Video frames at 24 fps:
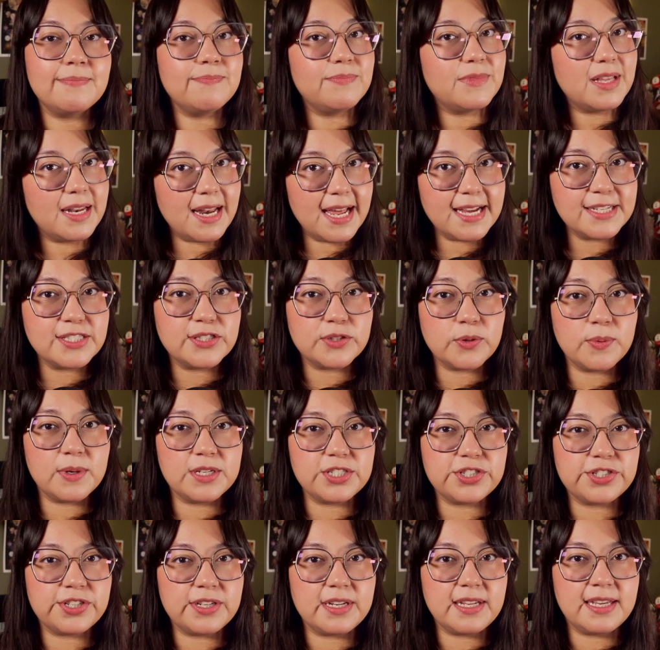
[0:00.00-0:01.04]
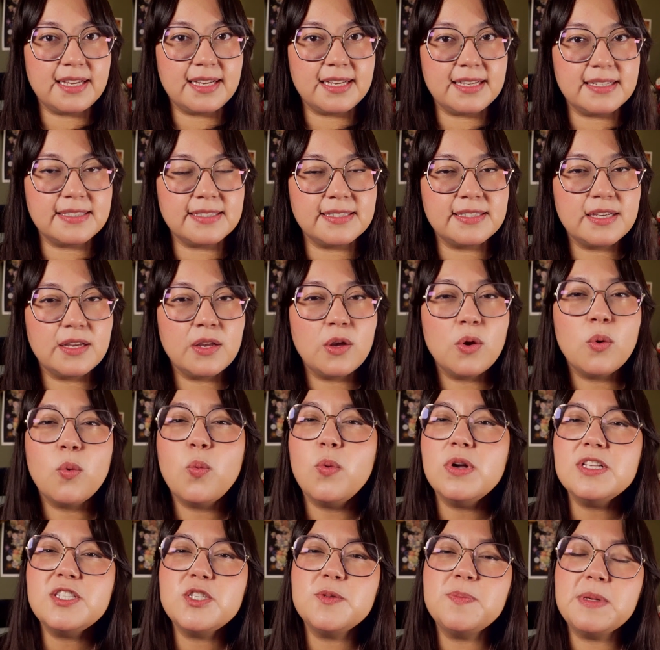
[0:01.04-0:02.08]
the next question is,
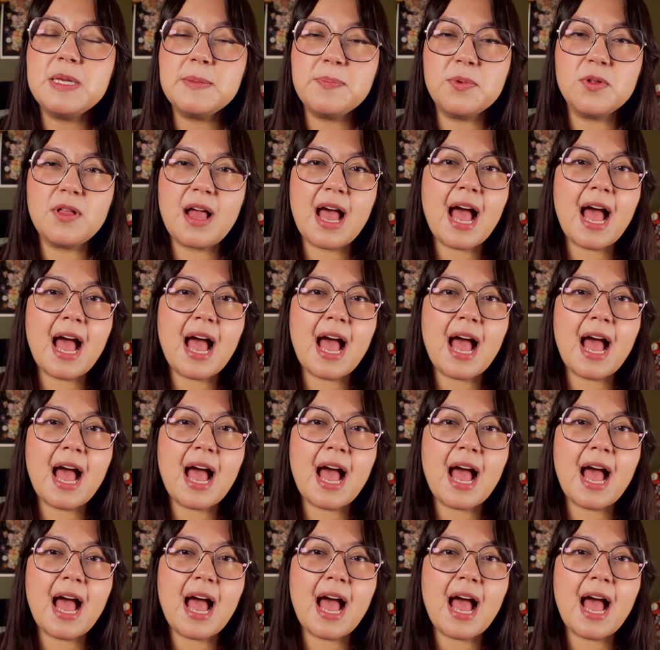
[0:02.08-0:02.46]
what do people